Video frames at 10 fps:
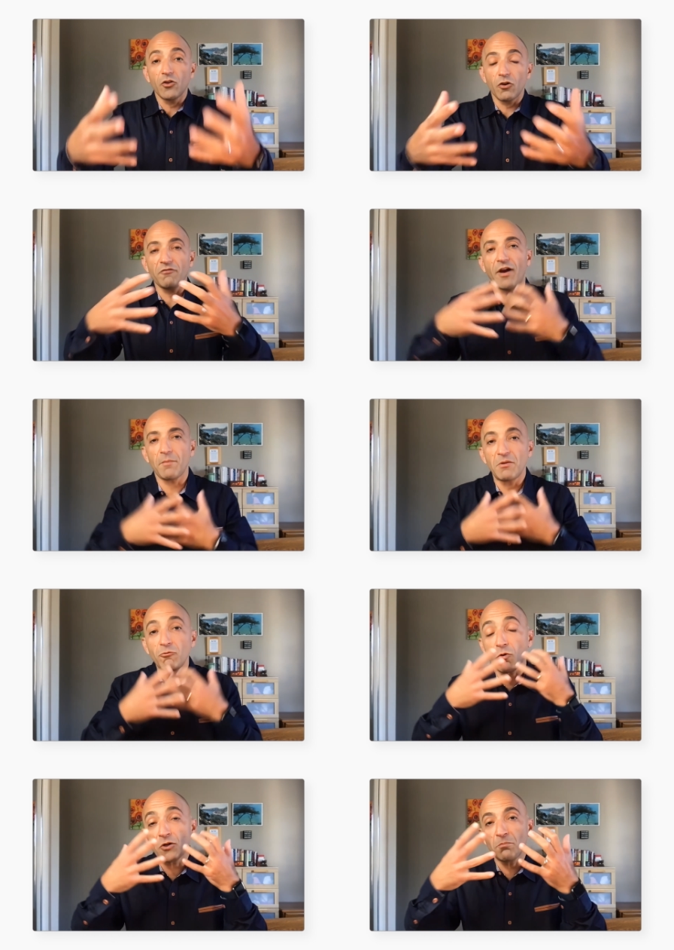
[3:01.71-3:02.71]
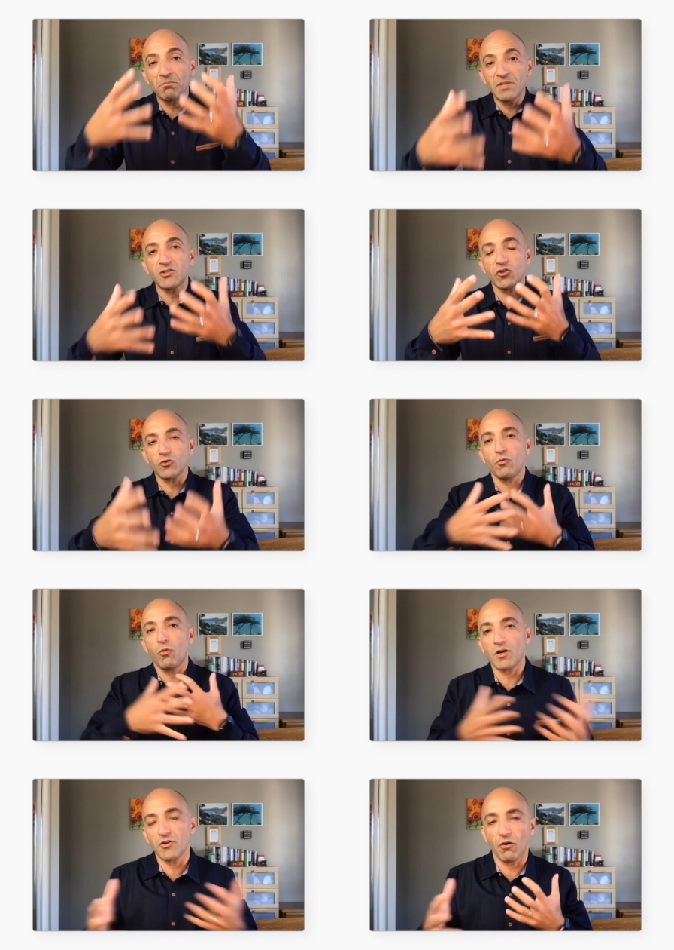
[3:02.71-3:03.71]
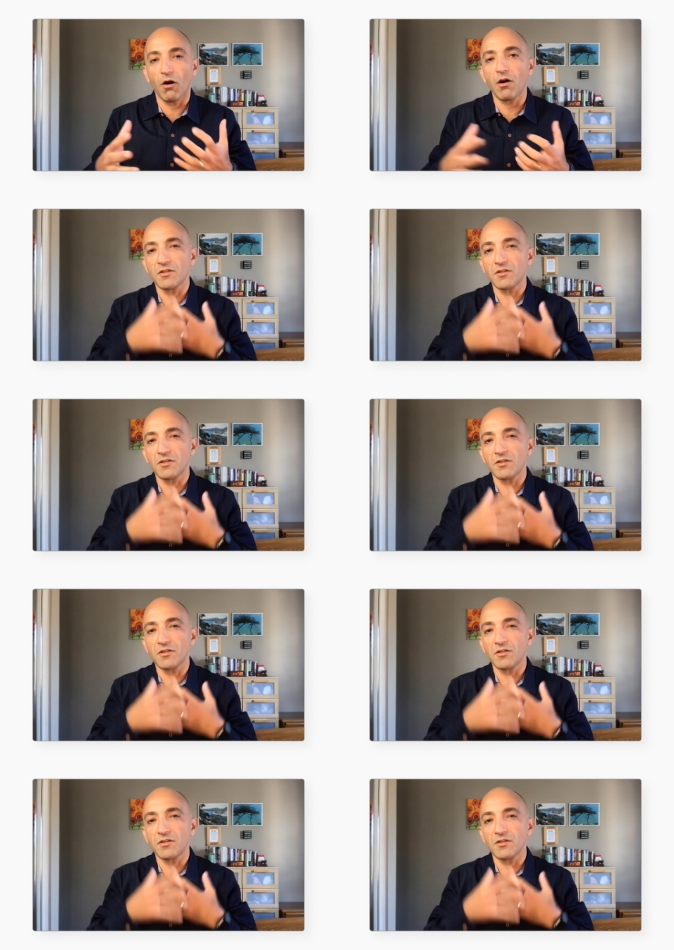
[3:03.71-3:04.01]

your environment. We want to meet you where you are.